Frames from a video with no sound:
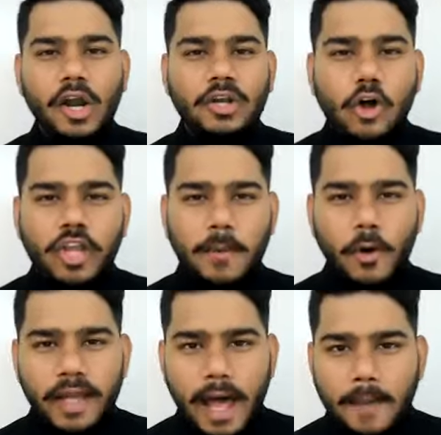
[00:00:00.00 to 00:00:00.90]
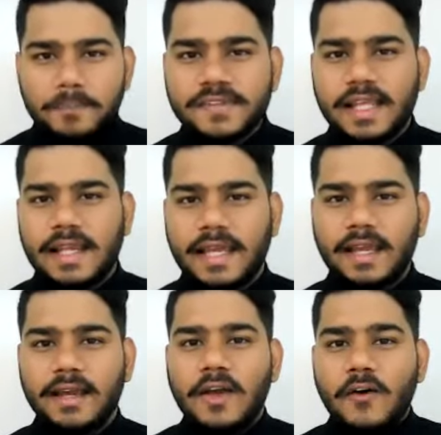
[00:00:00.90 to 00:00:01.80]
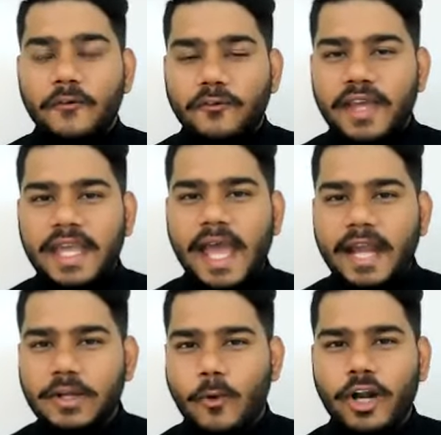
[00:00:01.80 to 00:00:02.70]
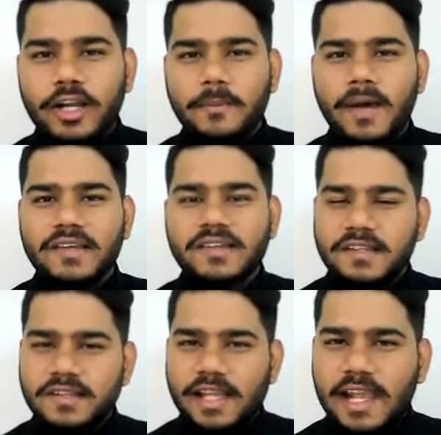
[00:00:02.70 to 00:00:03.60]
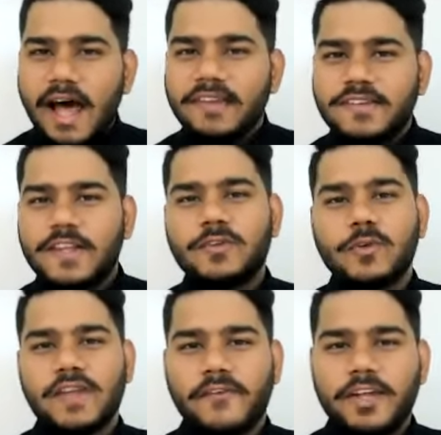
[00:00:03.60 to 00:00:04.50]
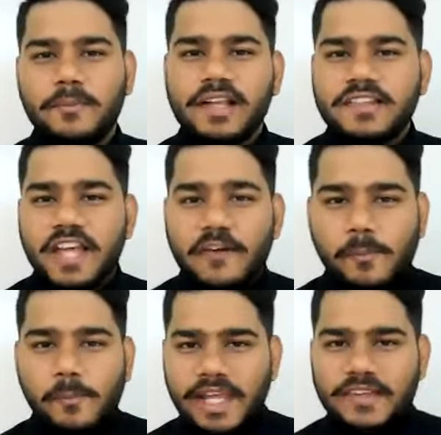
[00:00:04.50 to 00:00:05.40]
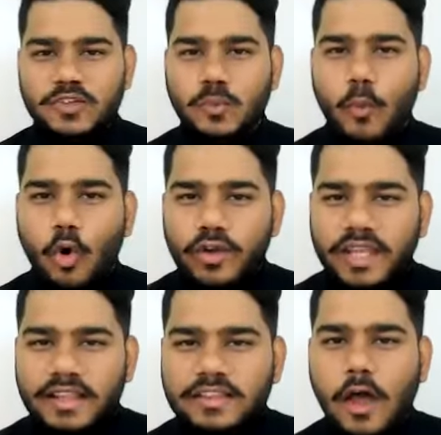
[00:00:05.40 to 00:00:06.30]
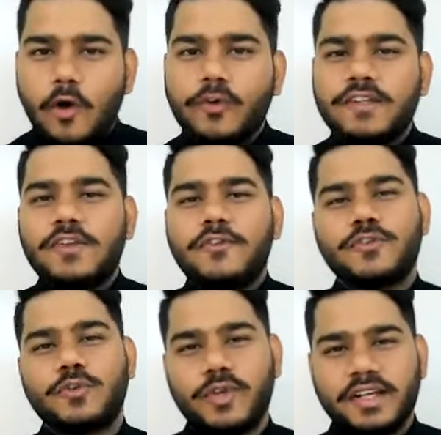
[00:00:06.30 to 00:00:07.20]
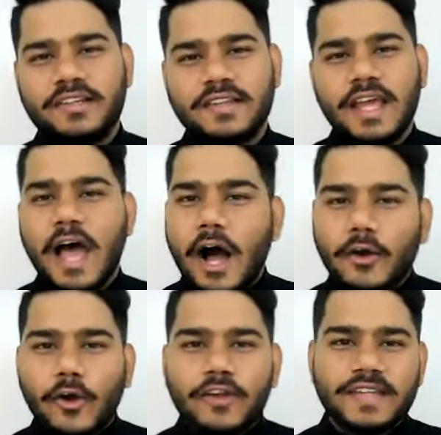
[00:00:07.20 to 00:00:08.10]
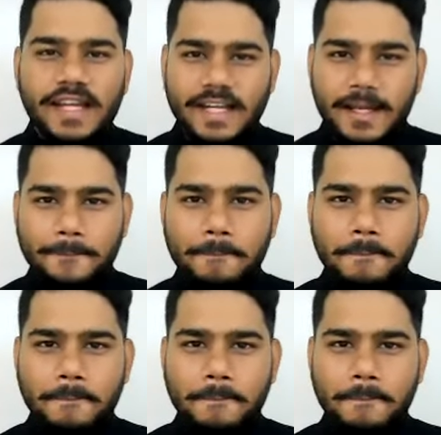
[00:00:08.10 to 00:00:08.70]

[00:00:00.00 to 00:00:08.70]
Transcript: Talking about upskilling, we at Quant Masters in the last 6 to 7 months have placed more than thousands of students across India.